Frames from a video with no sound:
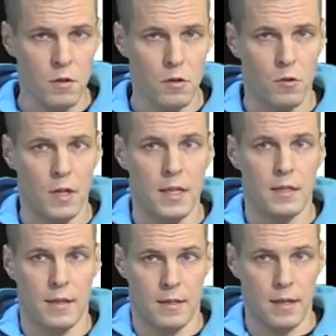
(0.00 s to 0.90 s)
to these
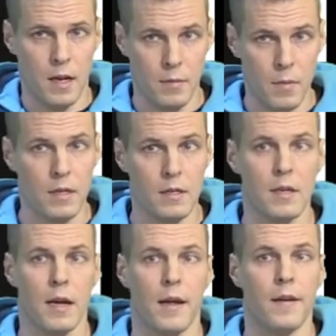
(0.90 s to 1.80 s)
assignments,
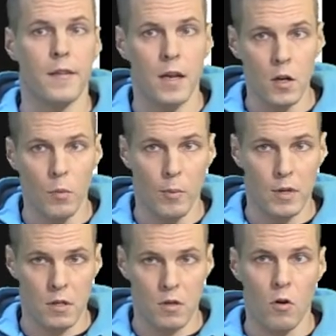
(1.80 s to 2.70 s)
and then you will be
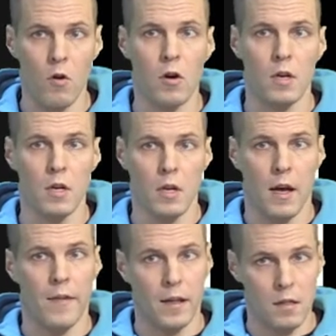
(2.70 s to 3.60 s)
scored,
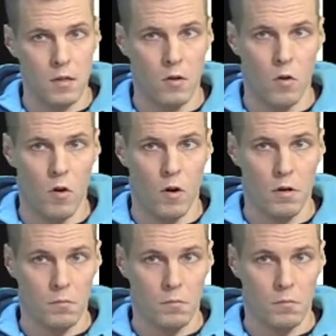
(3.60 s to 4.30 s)
and that score